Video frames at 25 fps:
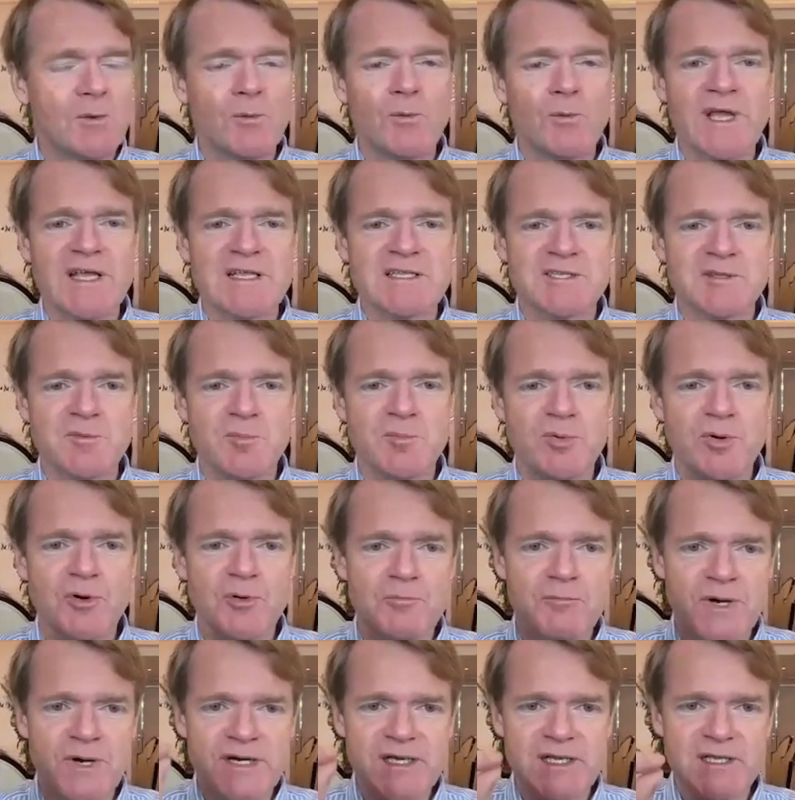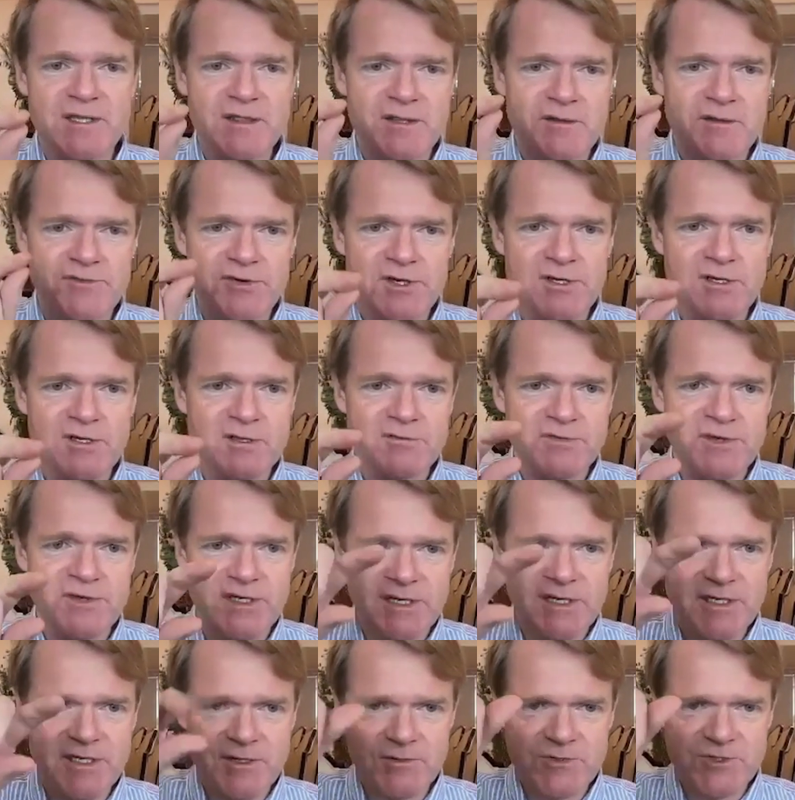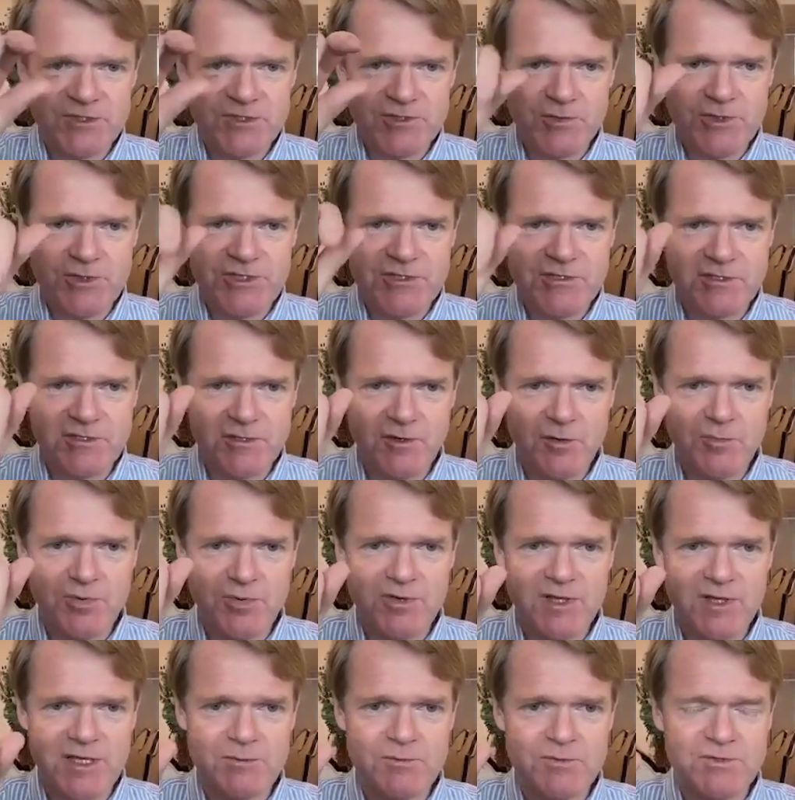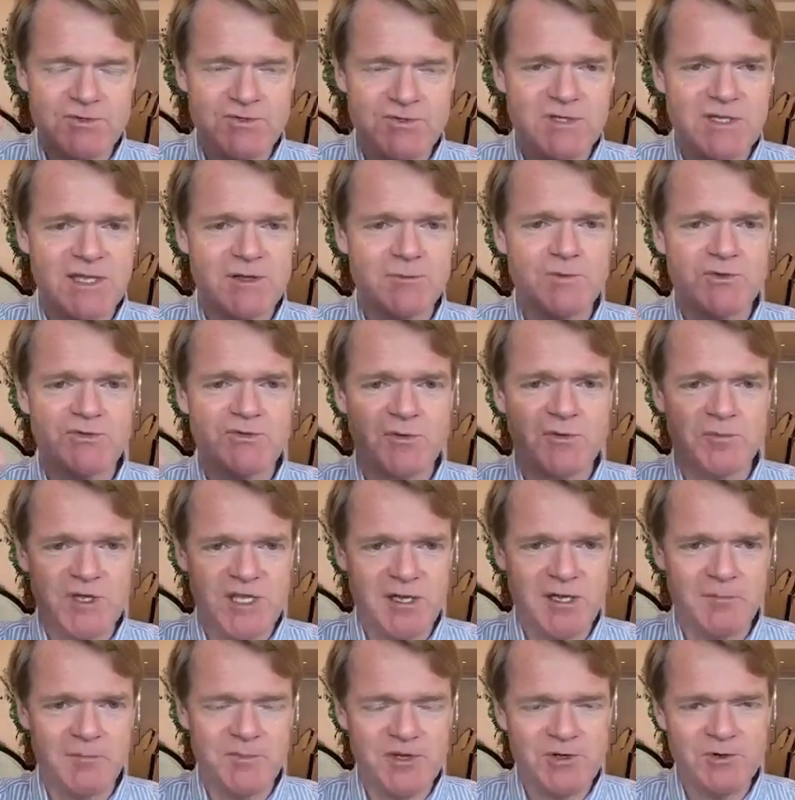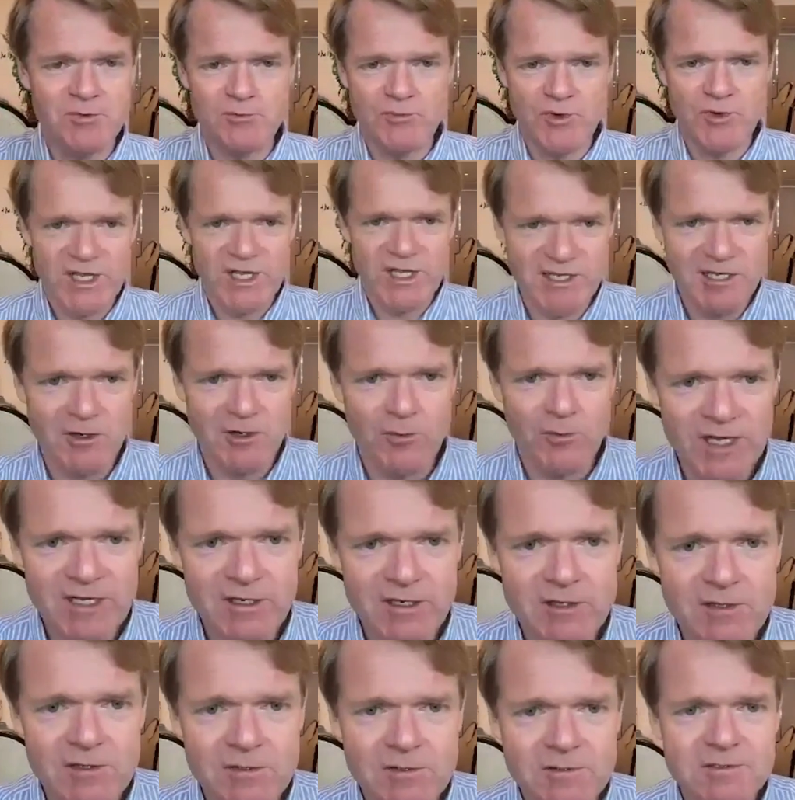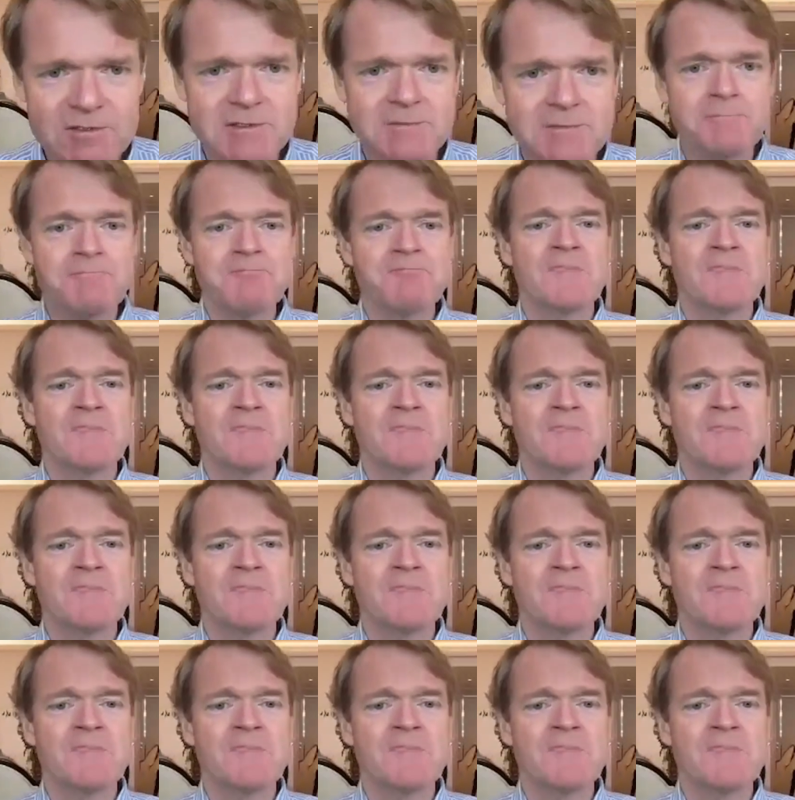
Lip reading: we had to put money in the front of it, and there was a twist knob. It was from a company called Radio Rentals.